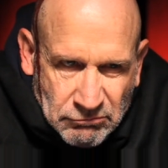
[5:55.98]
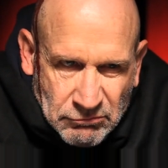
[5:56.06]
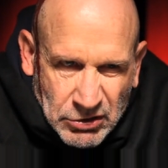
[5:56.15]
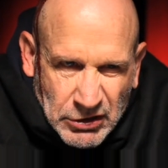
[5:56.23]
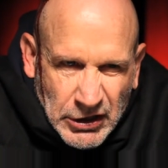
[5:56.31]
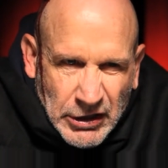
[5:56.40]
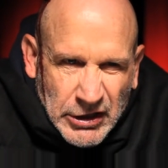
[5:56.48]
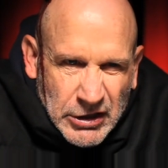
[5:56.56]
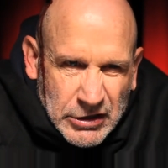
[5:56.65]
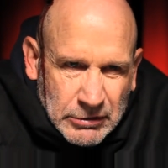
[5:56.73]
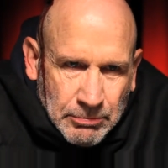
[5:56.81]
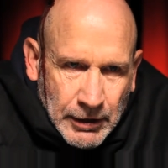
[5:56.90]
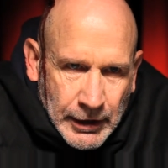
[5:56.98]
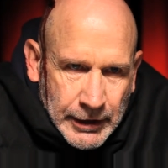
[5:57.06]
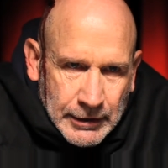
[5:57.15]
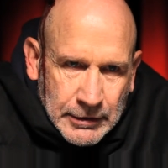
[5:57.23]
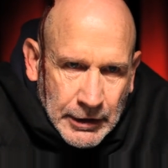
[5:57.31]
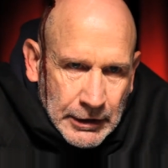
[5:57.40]
But he is
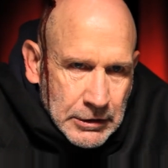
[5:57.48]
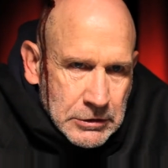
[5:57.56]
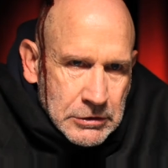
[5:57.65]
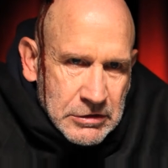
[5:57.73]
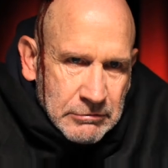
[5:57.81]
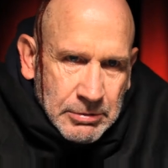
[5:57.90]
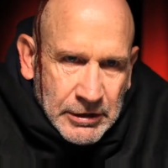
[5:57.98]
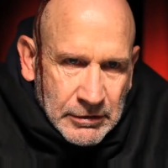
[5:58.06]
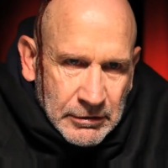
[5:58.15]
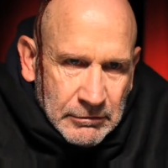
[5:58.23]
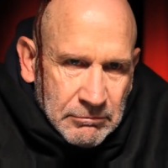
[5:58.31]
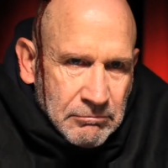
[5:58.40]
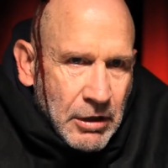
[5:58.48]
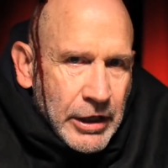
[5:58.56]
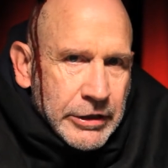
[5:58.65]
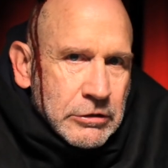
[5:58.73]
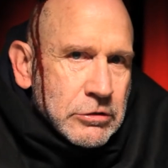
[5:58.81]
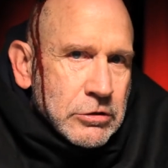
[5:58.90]
my kinsman,
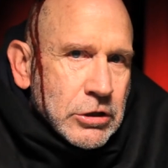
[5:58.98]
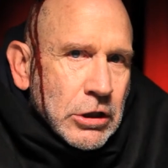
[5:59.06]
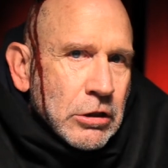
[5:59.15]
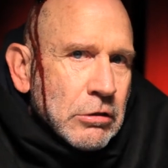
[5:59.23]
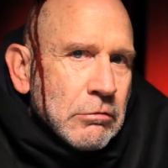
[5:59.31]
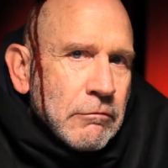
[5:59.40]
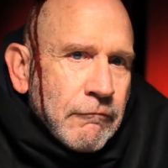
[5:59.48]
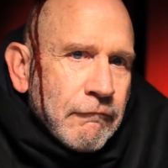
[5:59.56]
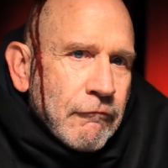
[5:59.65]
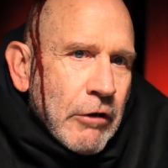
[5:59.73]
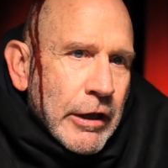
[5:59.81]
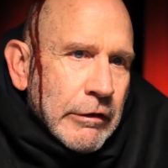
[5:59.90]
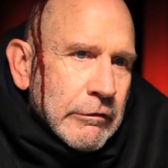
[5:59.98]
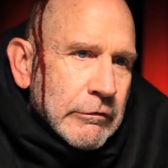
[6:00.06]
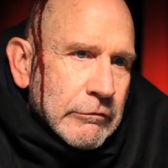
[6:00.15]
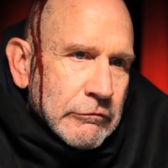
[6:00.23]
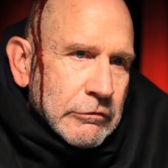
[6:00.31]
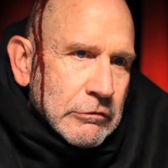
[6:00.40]
my dear
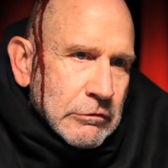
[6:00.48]
friend,